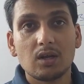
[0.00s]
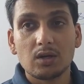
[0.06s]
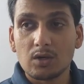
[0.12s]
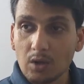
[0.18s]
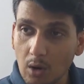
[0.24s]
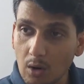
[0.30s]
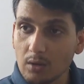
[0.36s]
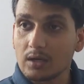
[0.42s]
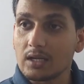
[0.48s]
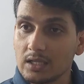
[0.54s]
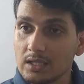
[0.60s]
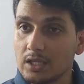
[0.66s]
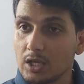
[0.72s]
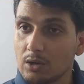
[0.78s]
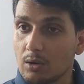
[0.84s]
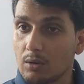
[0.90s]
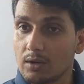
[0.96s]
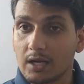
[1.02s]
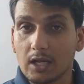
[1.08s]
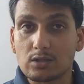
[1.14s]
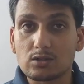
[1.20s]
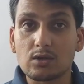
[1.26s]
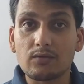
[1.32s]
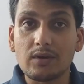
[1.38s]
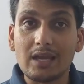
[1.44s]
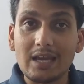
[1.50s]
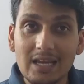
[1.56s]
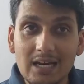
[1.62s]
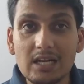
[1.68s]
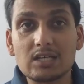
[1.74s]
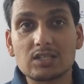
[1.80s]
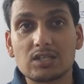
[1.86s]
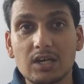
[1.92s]
not in the context of
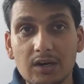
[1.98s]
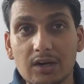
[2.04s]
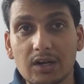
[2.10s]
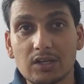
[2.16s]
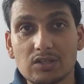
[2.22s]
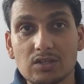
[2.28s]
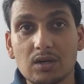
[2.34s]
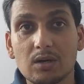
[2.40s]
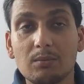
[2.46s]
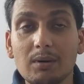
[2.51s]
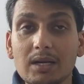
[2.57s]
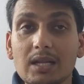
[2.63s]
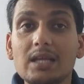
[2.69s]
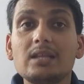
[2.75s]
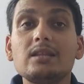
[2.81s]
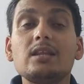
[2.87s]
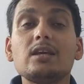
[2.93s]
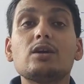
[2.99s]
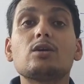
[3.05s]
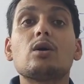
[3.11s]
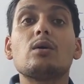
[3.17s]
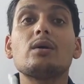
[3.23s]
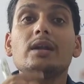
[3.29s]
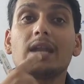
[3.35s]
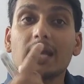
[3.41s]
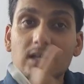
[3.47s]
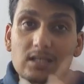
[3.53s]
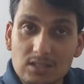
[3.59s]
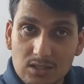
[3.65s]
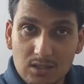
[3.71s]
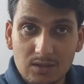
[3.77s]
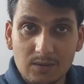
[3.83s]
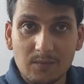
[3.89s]
English literature, but in the
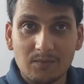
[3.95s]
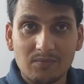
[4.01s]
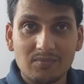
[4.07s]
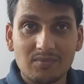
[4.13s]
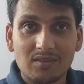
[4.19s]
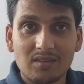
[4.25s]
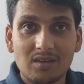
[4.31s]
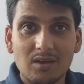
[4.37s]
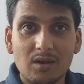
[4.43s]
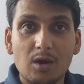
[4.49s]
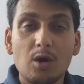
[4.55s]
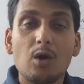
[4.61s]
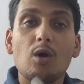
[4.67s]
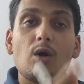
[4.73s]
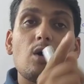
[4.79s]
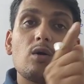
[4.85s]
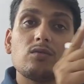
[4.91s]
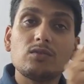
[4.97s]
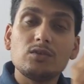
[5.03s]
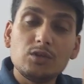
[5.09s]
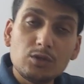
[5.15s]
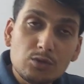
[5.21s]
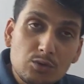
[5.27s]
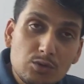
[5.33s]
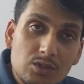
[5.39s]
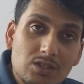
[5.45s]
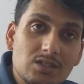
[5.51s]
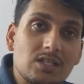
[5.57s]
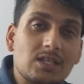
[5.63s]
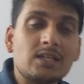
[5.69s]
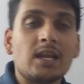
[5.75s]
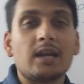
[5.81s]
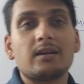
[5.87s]
context of
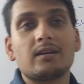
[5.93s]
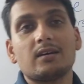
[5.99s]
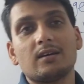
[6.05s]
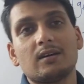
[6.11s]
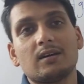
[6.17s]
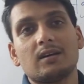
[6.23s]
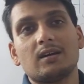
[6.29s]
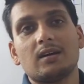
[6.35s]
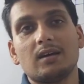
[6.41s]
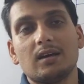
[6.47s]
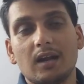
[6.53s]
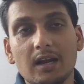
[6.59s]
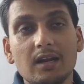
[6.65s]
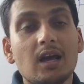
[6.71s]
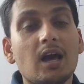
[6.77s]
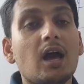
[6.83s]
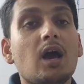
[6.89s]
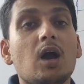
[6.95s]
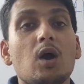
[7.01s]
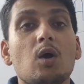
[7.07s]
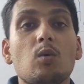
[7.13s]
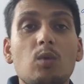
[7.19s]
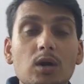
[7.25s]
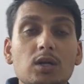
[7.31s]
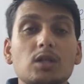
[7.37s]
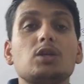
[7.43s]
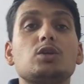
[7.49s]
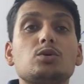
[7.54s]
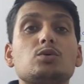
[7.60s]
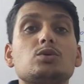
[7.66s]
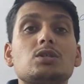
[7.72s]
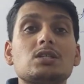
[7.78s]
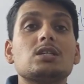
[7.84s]
UGC NET, right? What
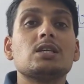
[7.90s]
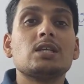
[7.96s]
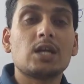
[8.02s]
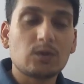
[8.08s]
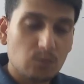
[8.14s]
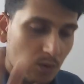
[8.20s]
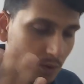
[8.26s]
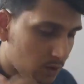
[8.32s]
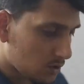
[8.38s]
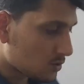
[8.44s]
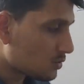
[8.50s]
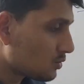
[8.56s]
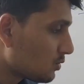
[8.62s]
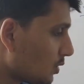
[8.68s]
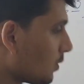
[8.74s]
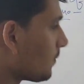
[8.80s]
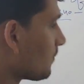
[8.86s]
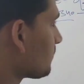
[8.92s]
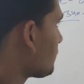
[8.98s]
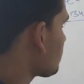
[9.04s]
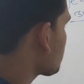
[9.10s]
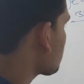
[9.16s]
UGC NET want us to know.